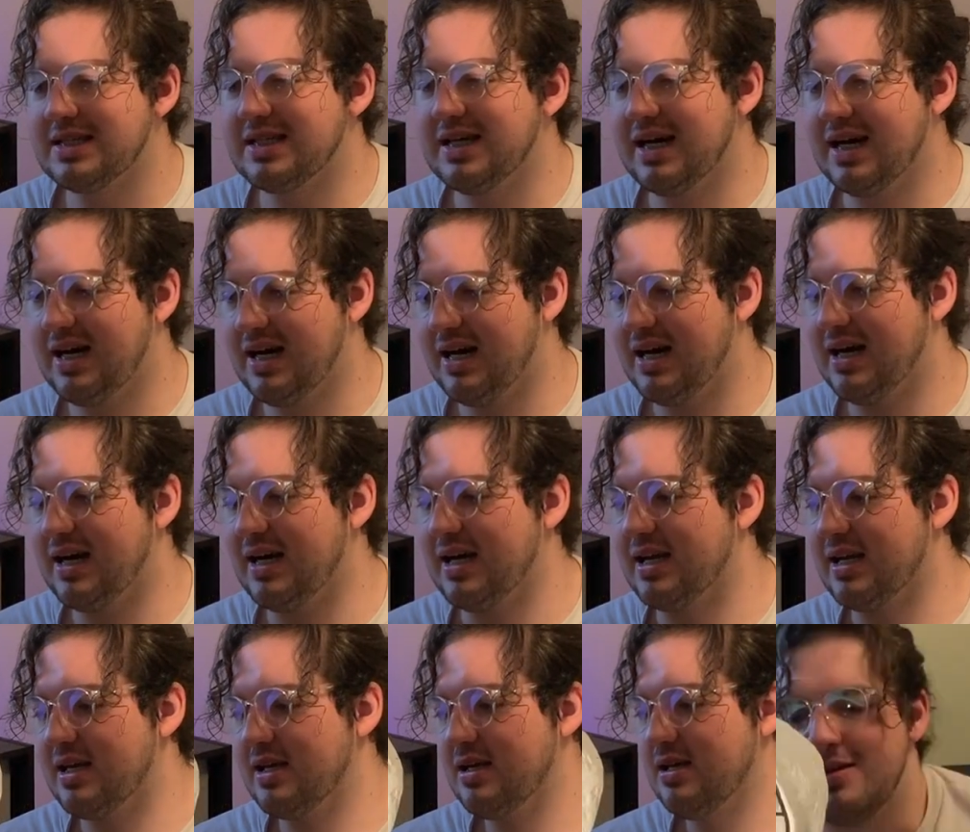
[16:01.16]
God,
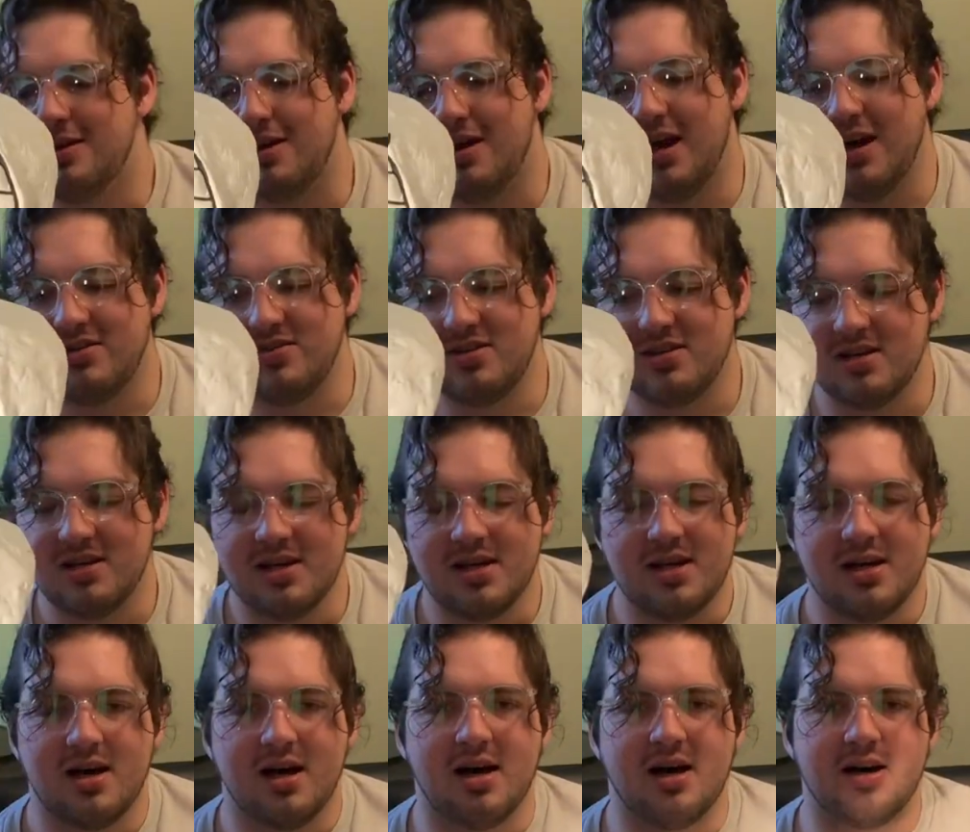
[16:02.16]
there you have it.
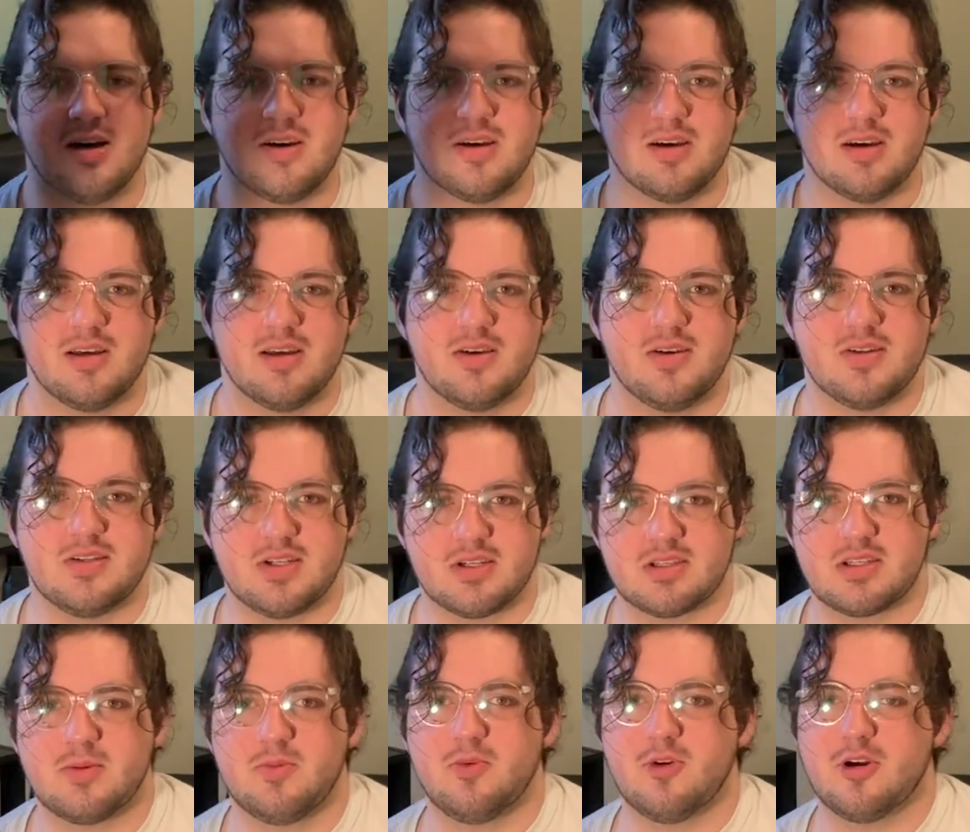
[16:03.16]
It took
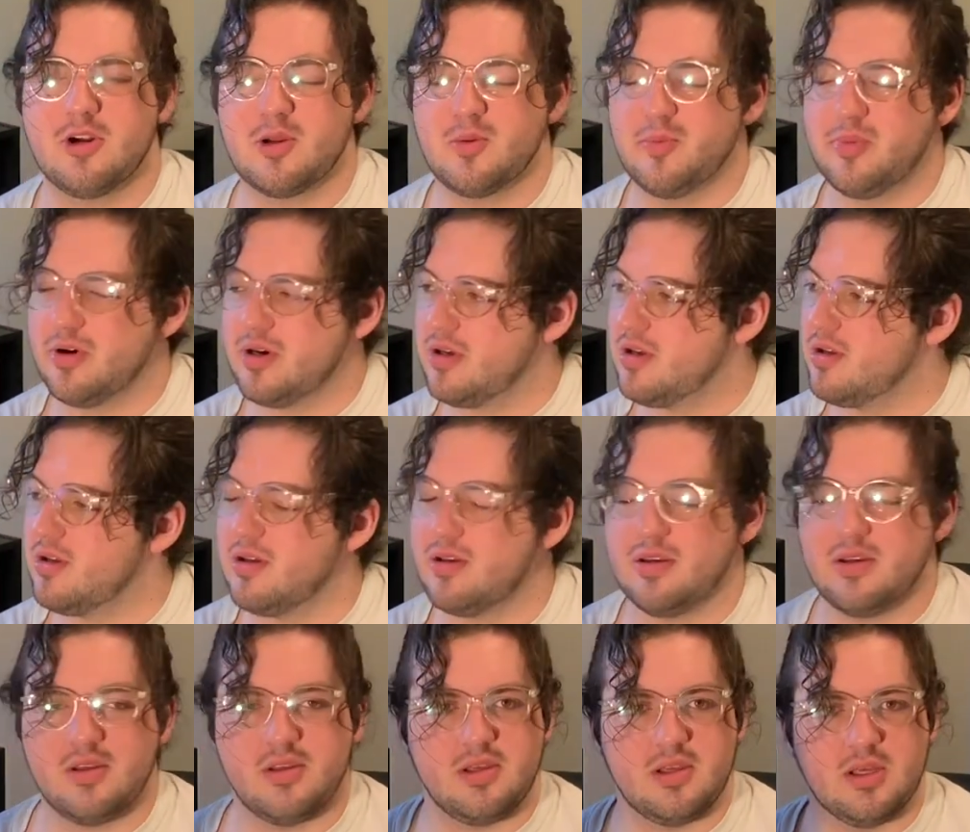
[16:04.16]
some work, but
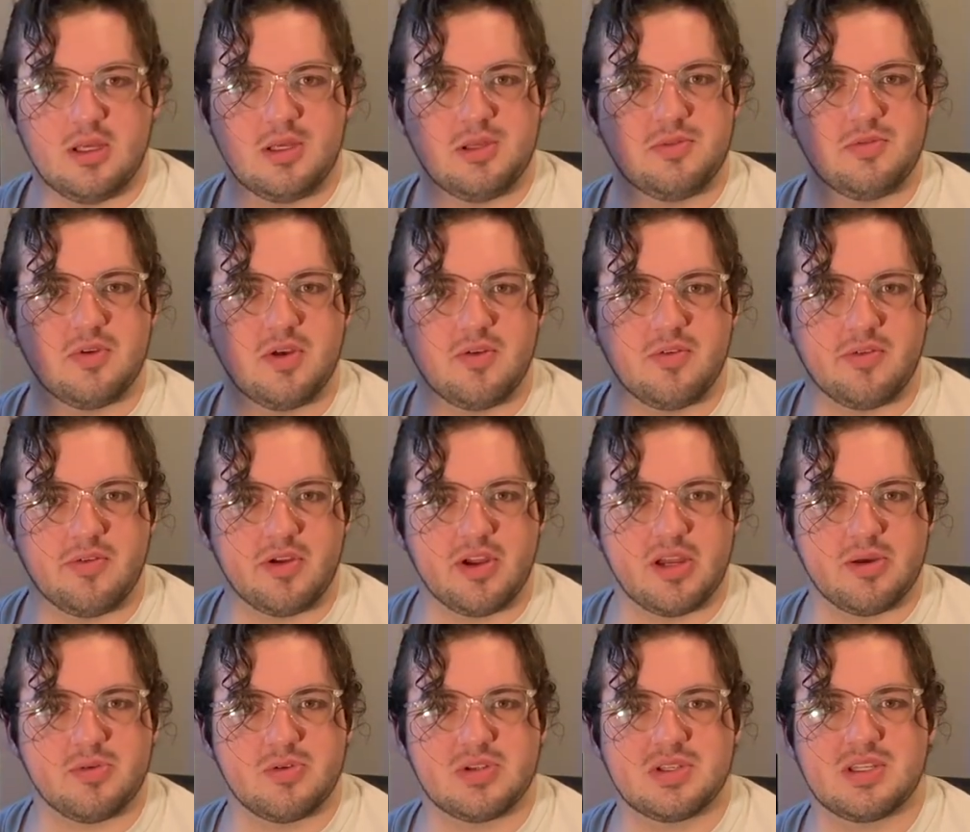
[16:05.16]
if you're
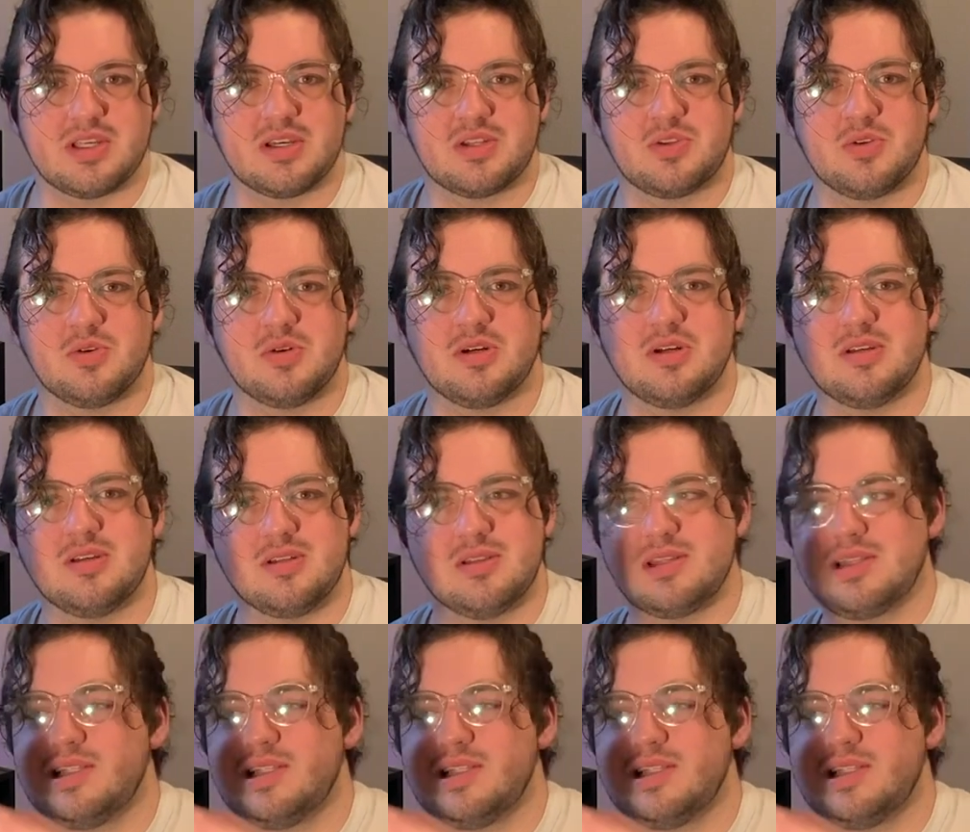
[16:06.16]
able to stick through it,